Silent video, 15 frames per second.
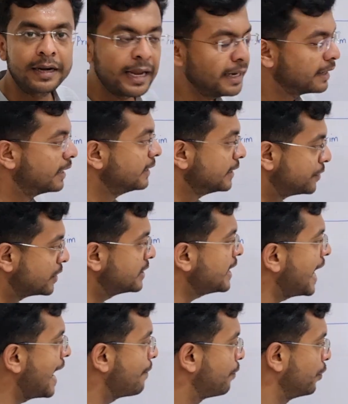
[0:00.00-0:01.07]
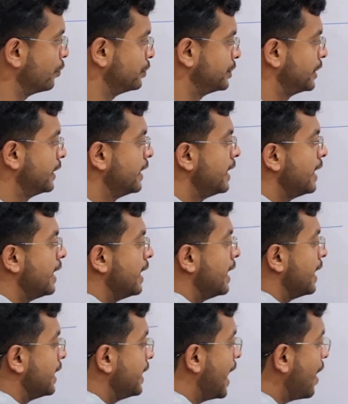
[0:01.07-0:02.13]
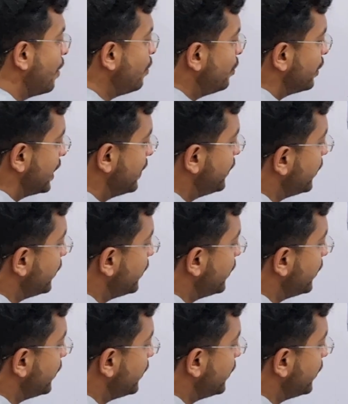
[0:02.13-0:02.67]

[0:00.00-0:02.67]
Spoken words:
right? This was the approach. Now if